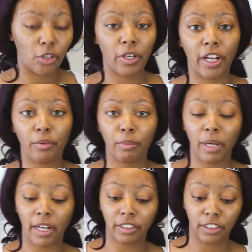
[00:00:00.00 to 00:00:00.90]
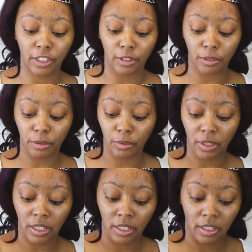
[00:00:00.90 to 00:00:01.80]
Okay, we're back.
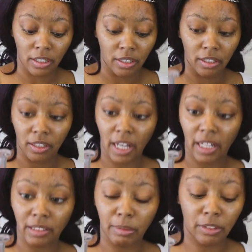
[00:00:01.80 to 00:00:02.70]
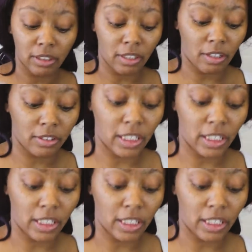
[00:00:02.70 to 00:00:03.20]
So that has melted all